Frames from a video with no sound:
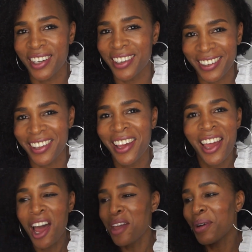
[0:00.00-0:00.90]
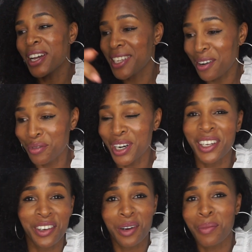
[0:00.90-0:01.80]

It might sound really good.